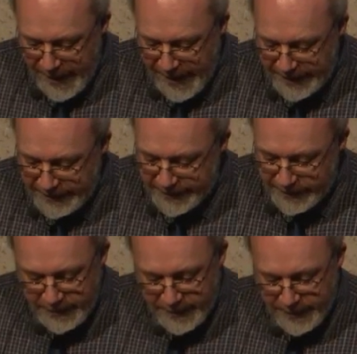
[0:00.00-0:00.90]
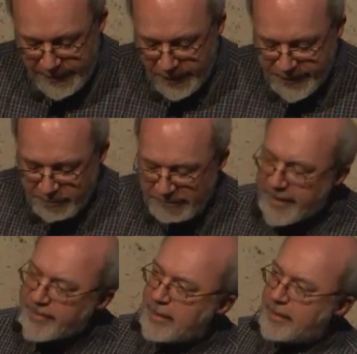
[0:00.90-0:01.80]
And not
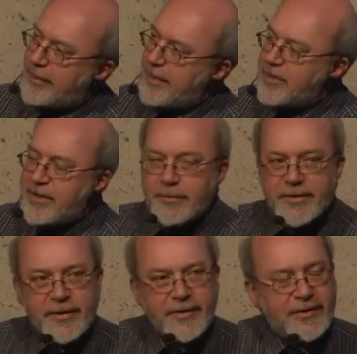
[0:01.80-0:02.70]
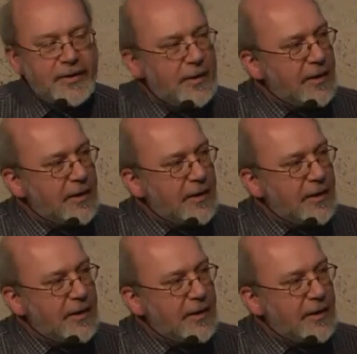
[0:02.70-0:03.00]
surprisingly, the Egyptians